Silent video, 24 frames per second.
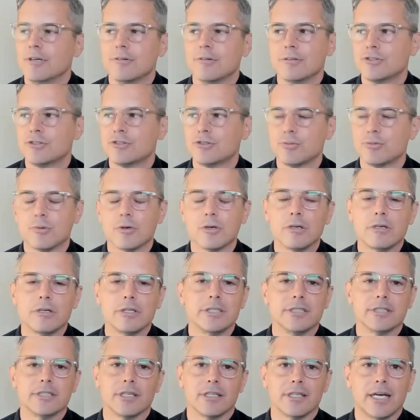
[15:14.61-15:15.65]

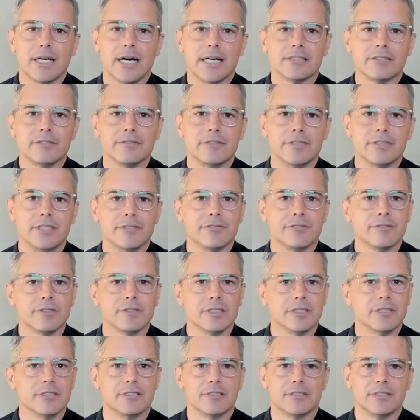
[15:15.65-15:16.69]
swirl into lots of
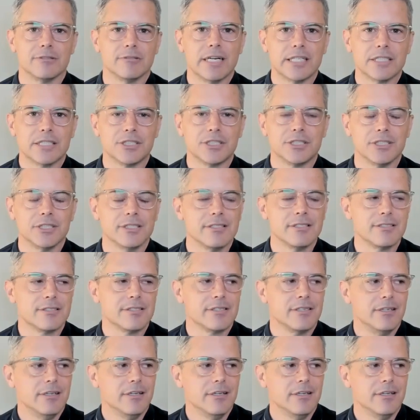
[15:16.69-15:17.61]
different directions.